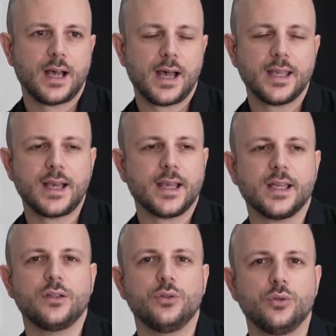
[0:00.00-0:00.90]
I
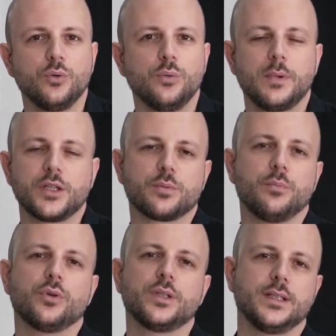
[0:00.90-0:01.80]
can do much
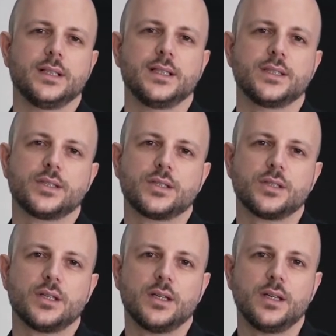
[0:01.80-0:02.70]
more than this.
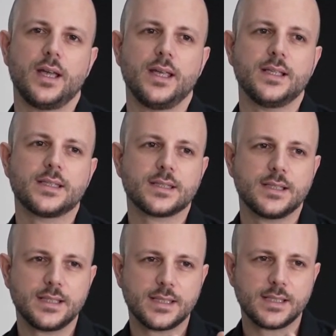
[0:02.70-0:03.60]

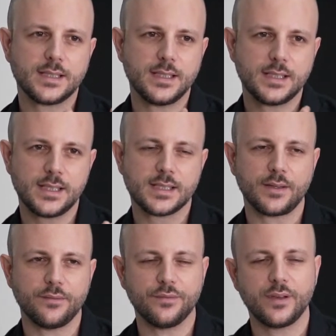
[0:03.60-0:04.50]
This is
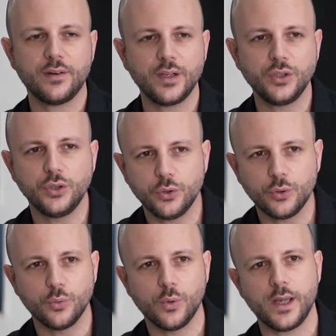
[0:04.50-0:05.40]
a very new
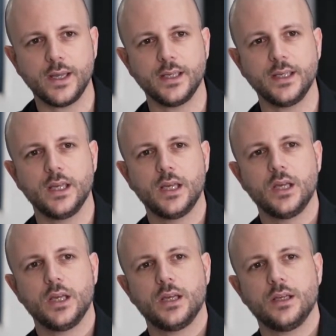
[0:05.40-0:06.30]
way
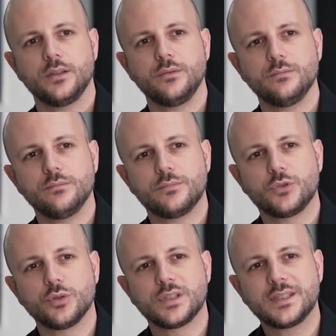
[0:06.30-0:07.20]

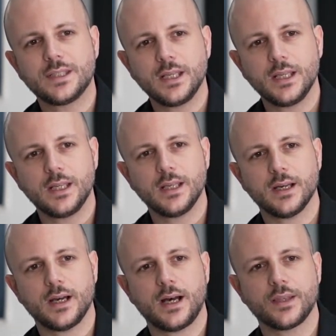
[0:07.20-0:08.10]
to
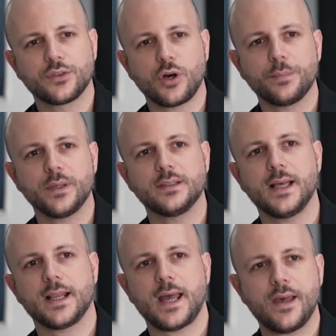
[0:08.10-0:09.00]
see a topic
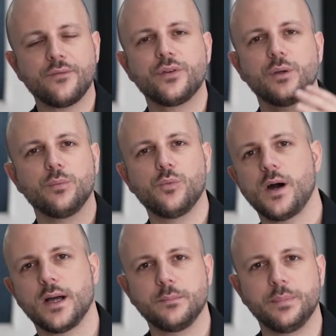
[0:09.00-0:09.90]
that
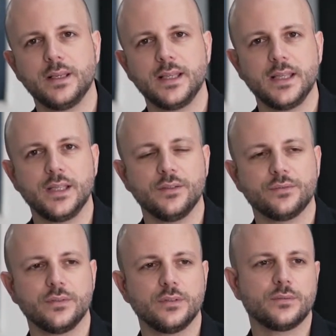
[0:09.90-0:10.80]
everyone
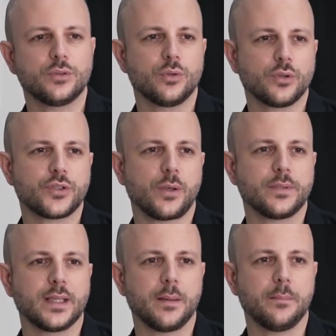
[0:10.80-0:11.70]
believed to know
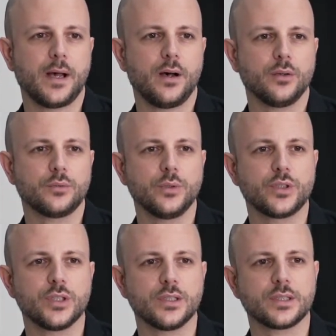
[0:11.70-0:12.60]
something about,
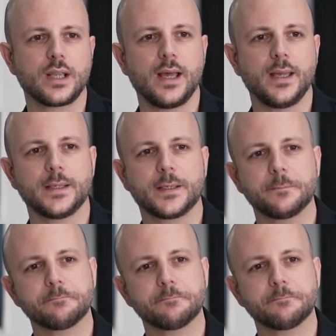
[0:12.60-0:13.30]
which is like